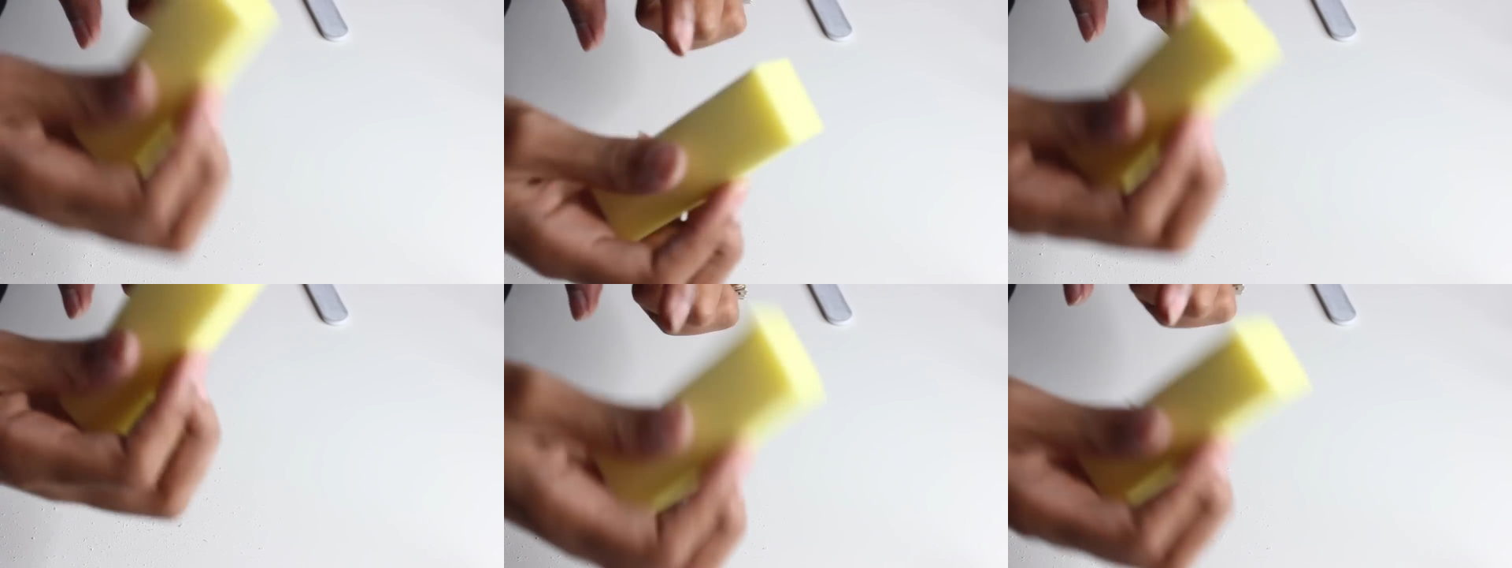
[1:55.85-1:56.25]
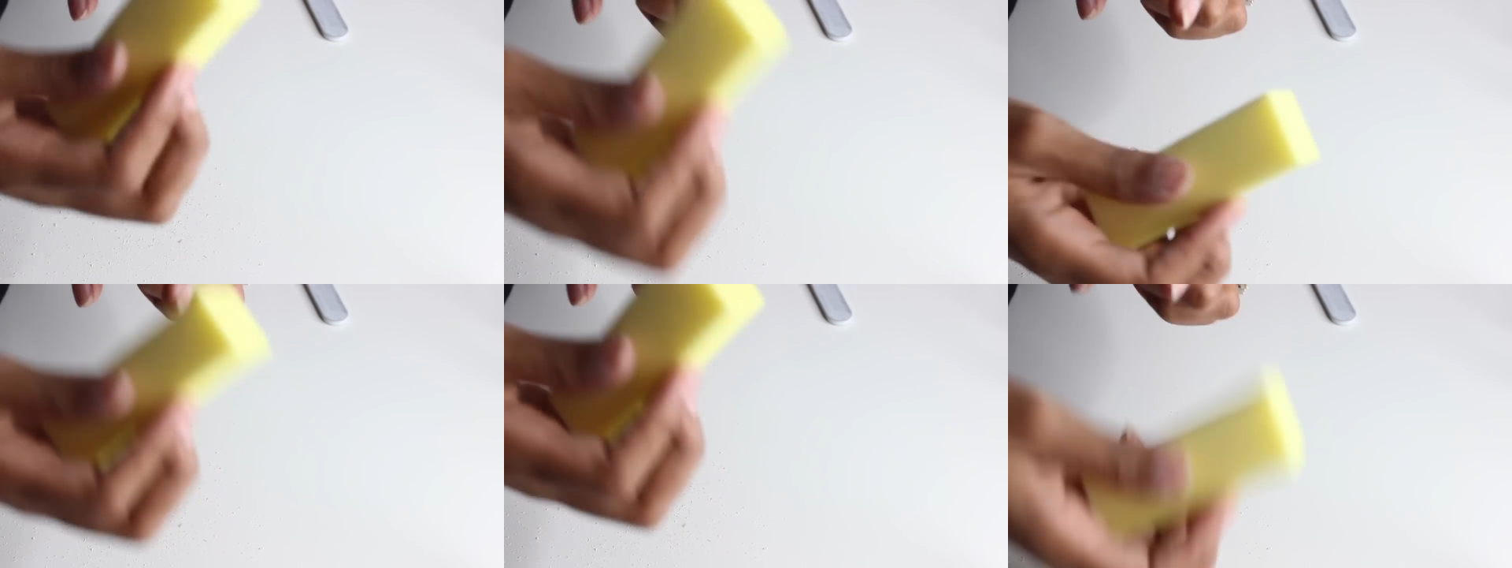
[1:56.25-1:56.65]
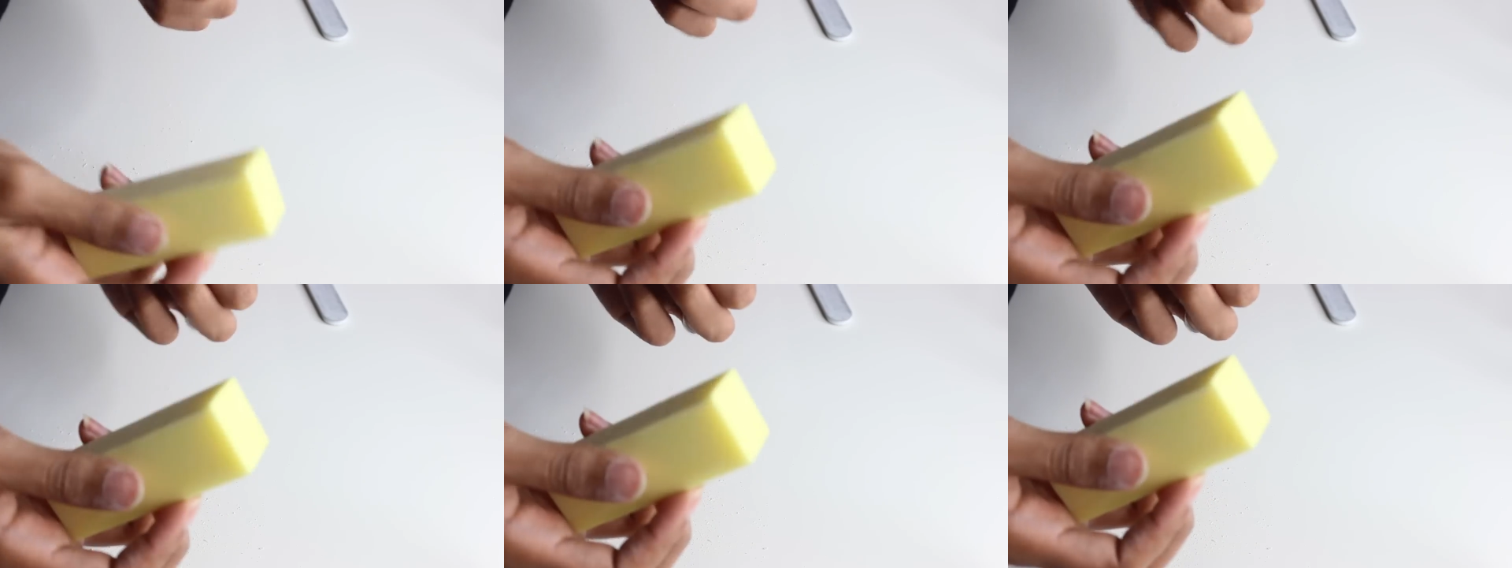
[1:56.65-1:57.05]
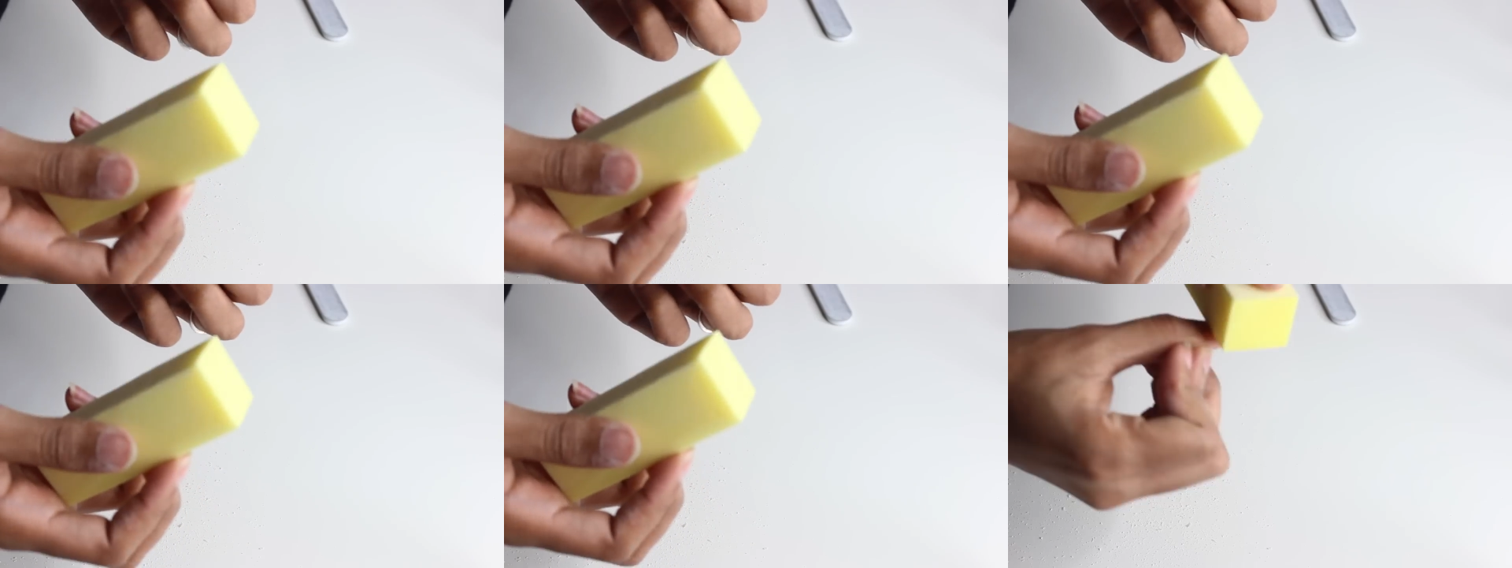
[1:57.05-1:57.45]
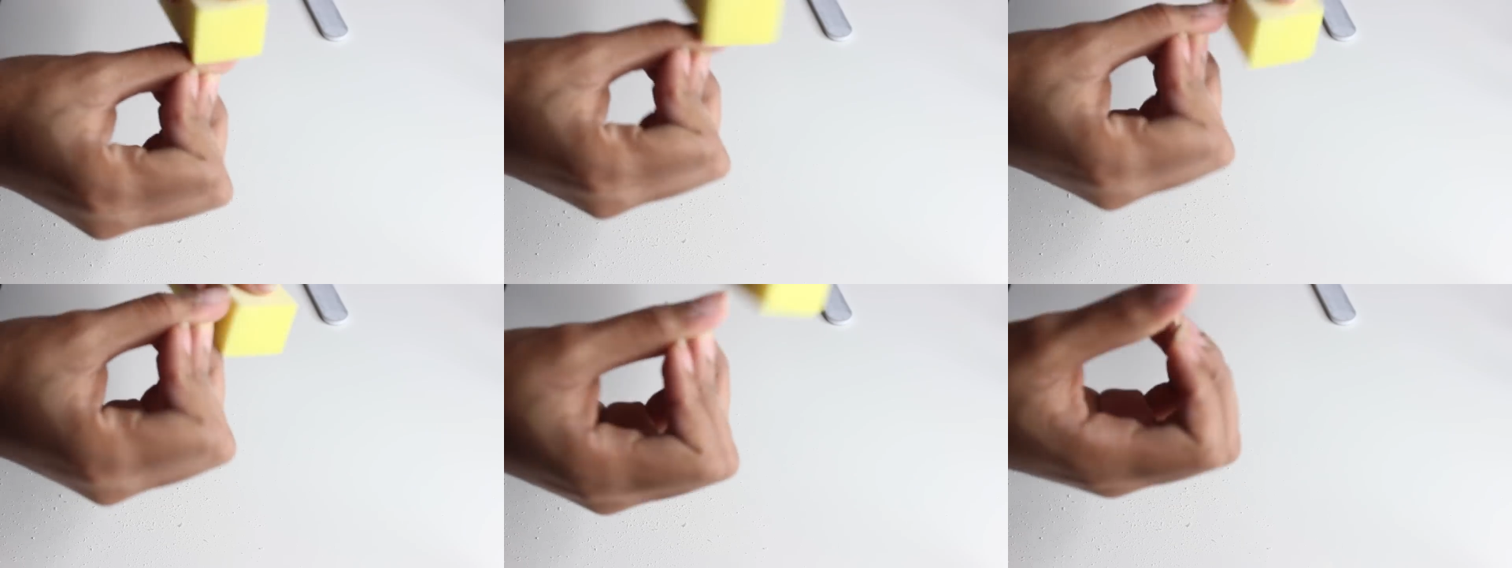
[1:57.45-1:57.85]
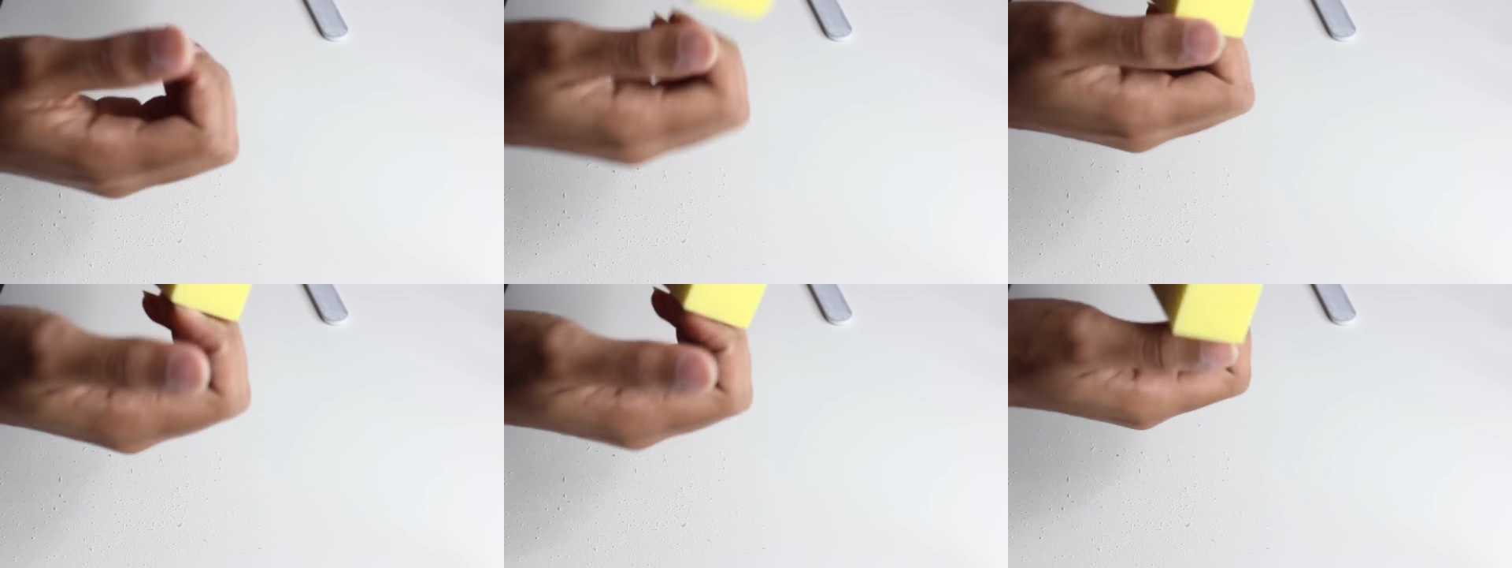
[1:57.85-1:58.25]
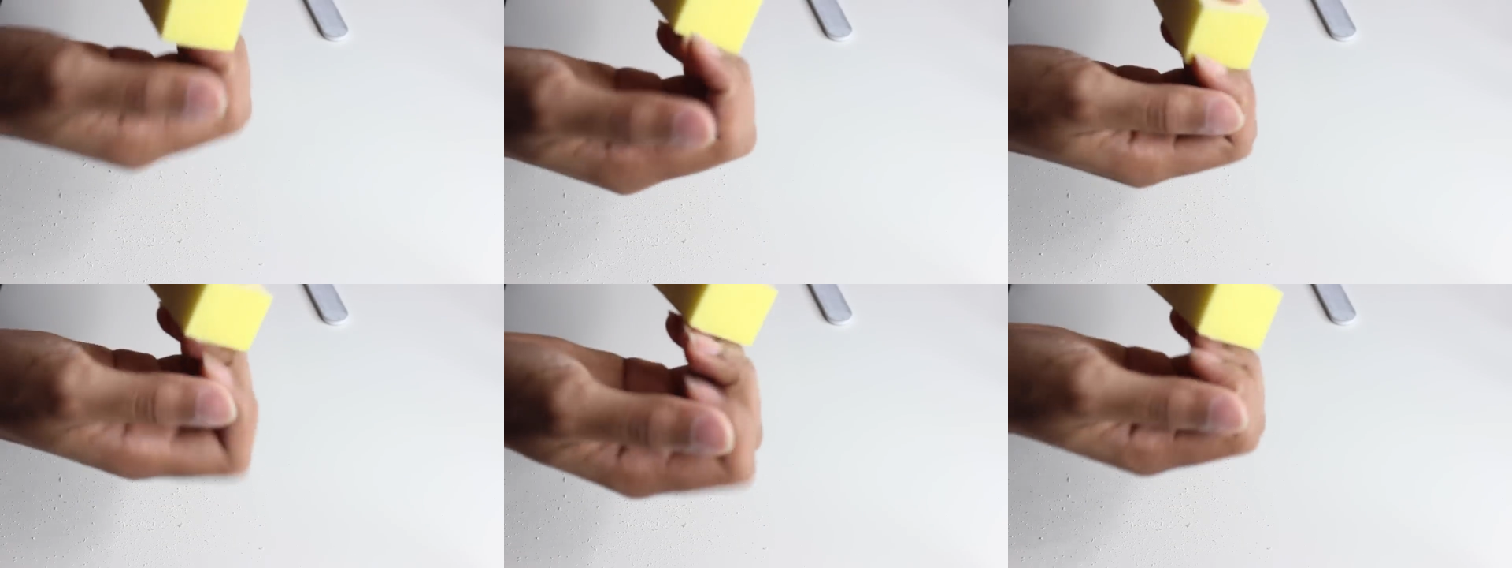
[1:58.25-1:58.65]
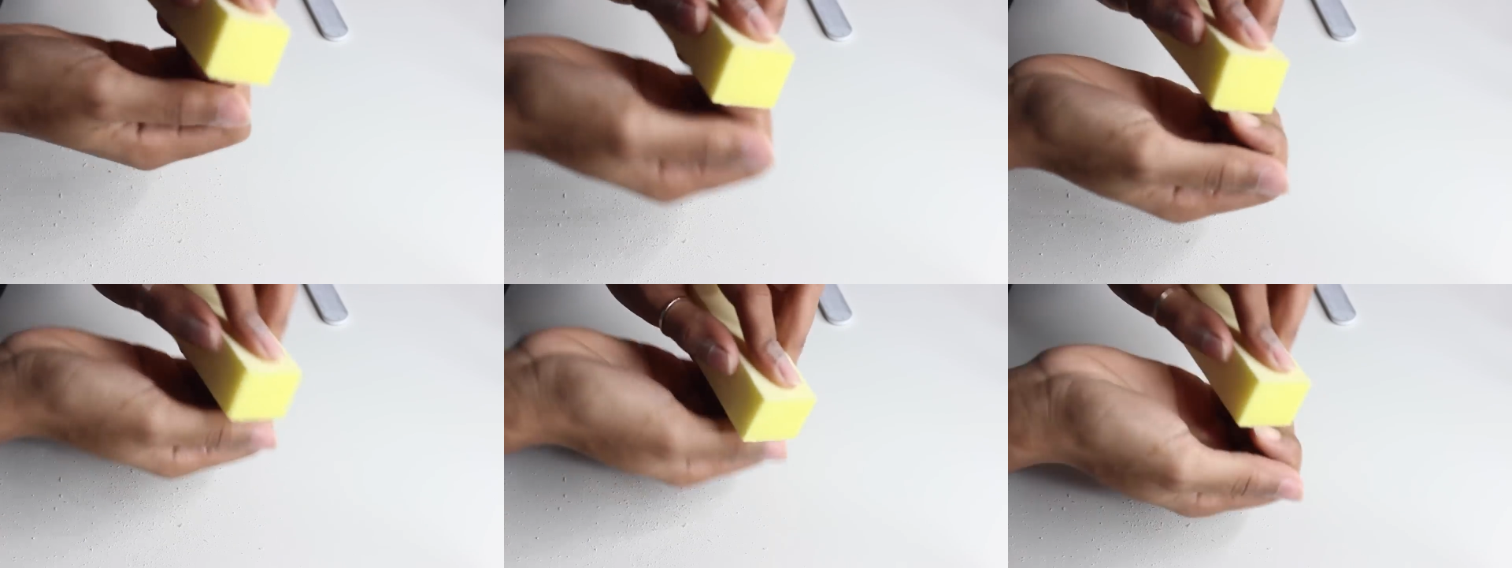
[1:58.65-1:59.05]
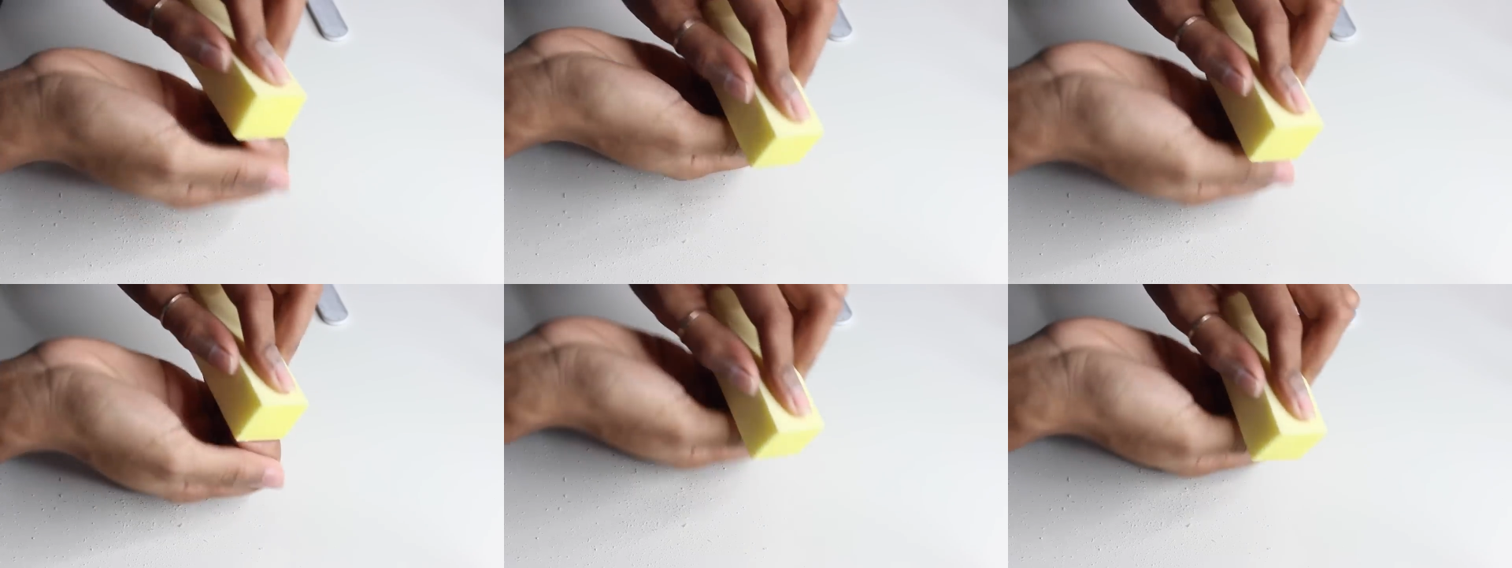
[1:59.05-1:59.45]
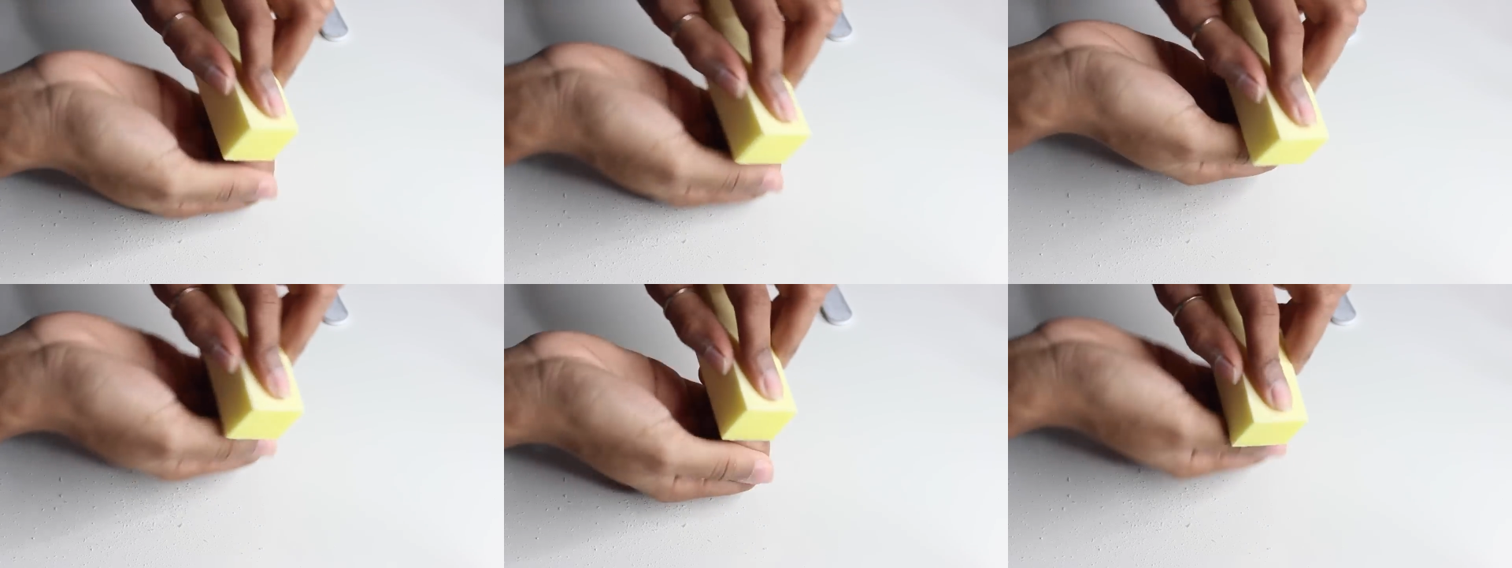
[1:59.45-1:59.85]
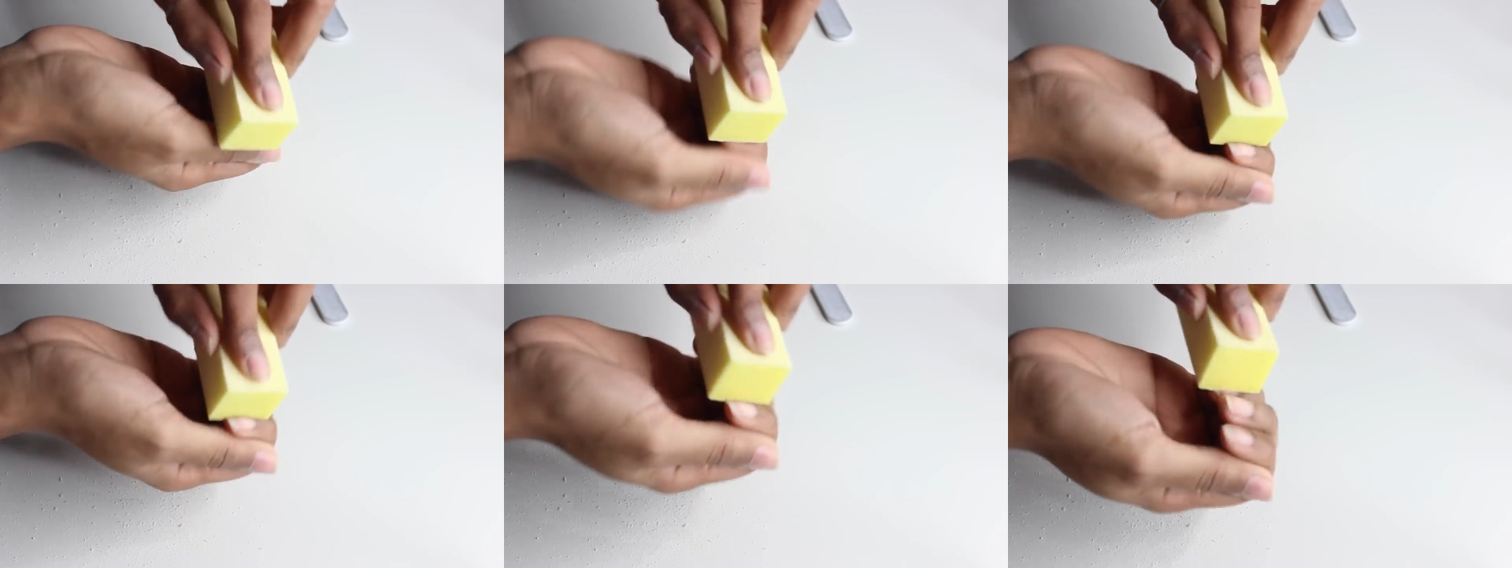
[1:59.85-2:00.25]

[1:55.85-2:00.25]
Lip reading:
Nobody's mouth can be seen.